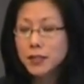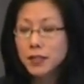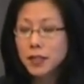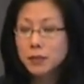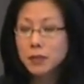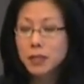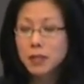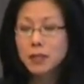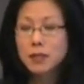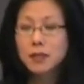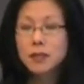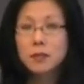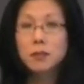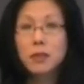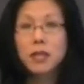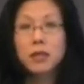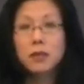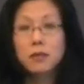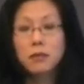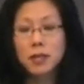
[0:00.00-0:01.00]
subbing is in
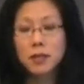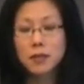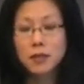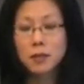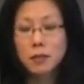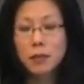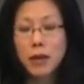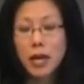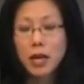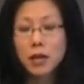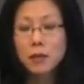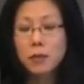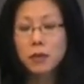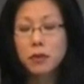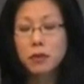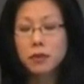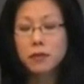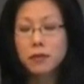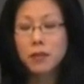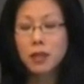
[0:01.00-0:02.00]
many ways the
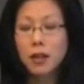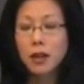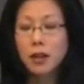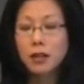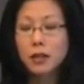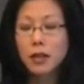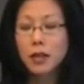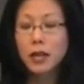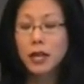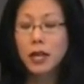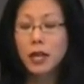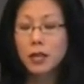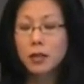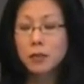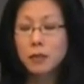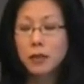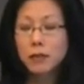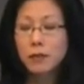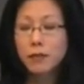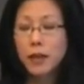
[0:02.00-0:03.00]
backbone of the online
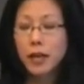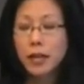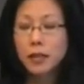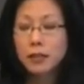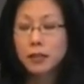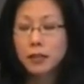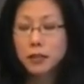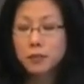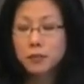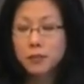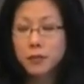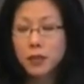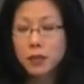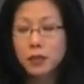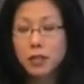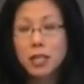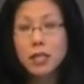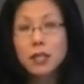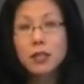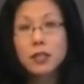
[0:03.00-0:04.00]
anime fandom,
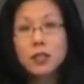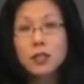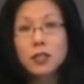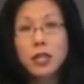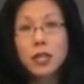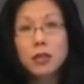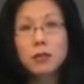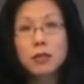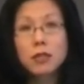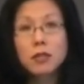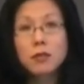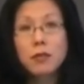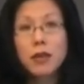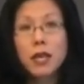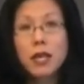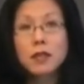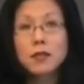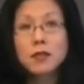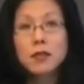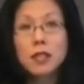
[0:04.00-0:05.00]
though English language
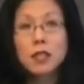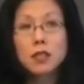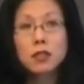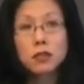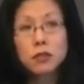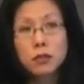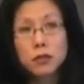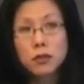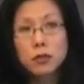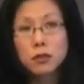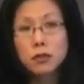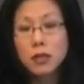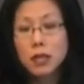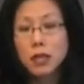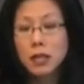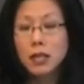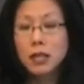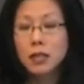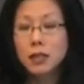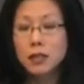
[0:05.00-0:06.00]
fans, they do
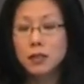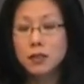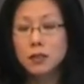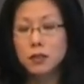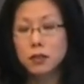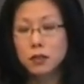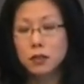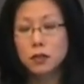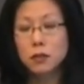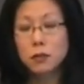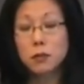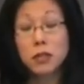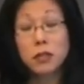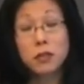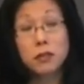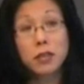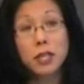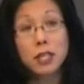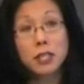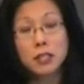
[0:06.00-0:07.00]
consume
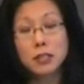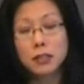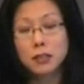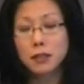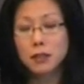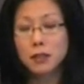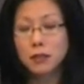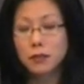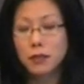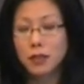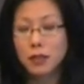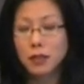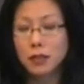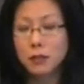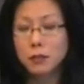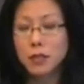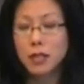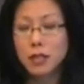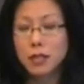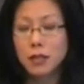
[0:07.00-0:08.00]
a great deal
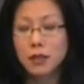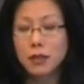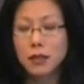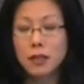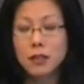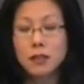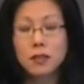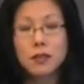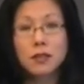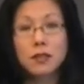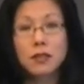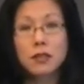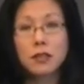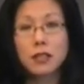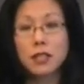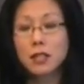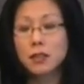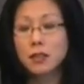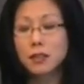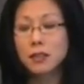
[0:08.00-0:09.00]
of media that is
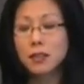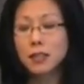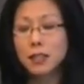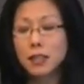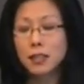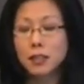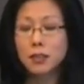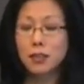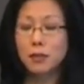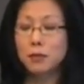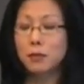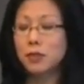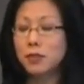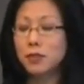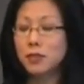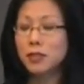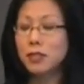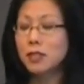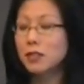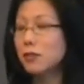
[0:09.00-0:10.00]
legally and
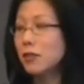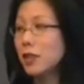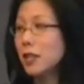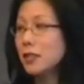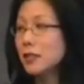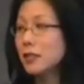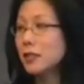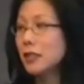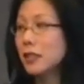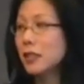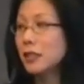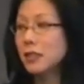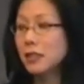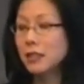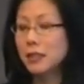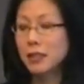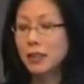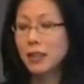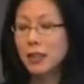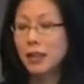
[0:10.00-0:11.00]
commercially
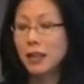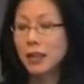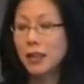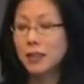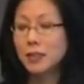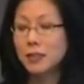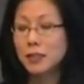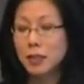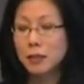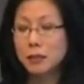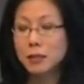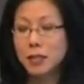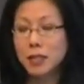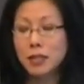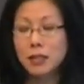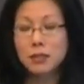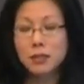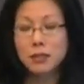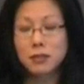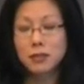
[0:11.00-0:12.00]
translated and
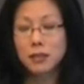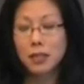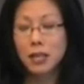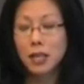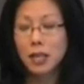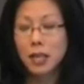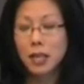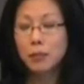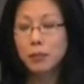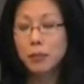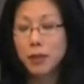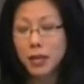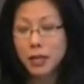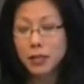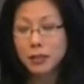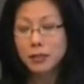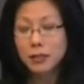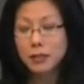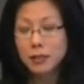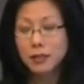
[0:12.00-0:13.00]
subtitled.
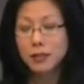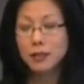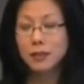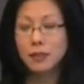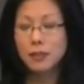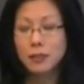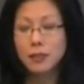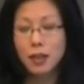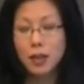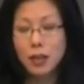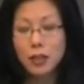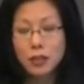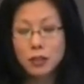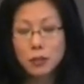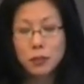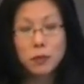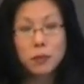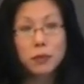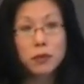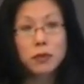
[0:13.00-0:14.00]
But a large
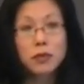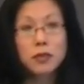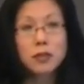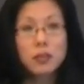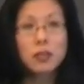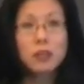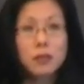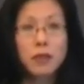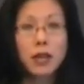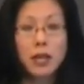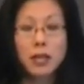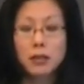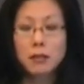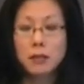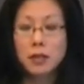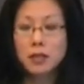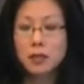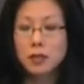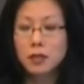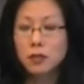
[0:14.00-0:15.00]
proportion of
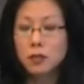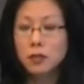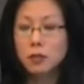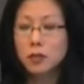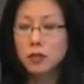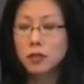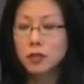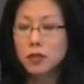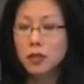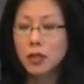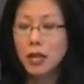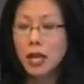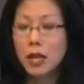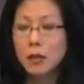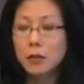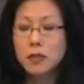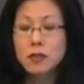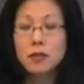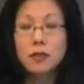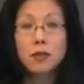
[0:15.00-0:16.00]
anime distribution
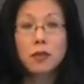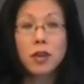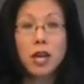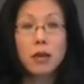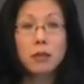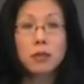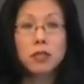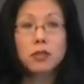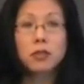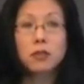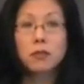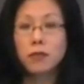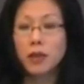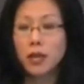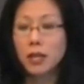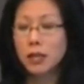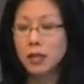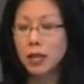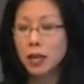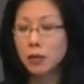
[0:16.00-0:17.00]
happens through amateur
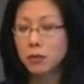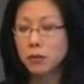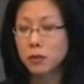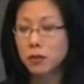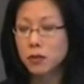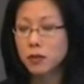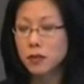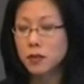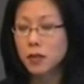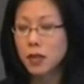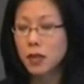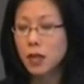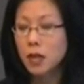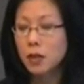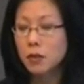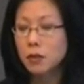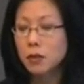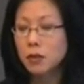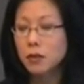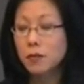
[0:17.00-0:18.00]
fan networks,
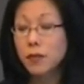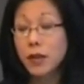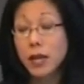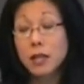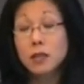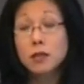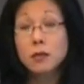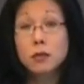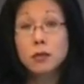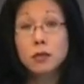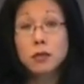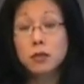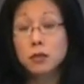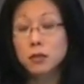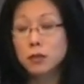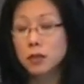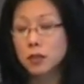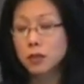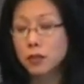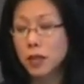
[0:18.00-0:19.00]
where fans will
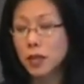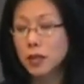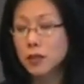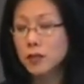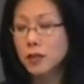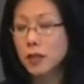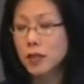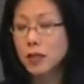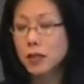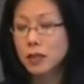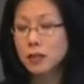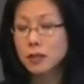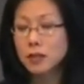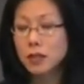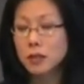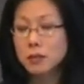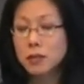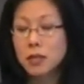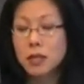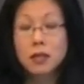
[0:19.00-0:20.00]
do the translating and
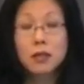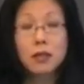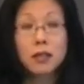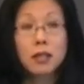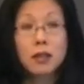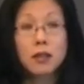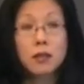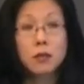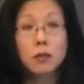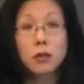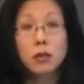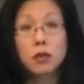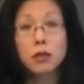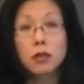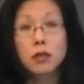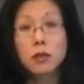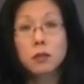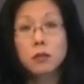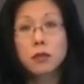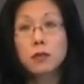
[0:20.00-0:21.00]
subtitling of
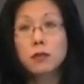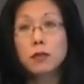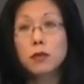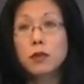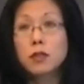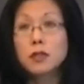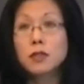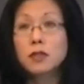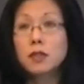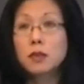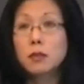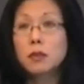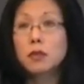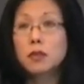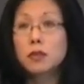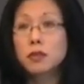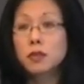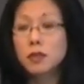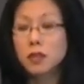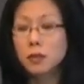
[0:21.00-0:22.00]
work before it's
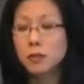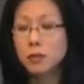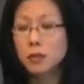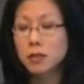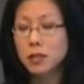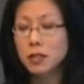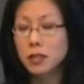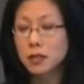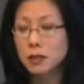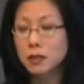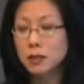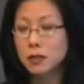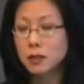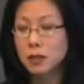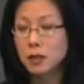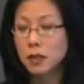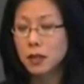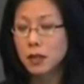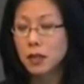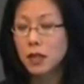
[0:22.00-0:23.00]
commercially
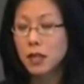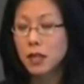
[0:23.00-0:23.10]
released.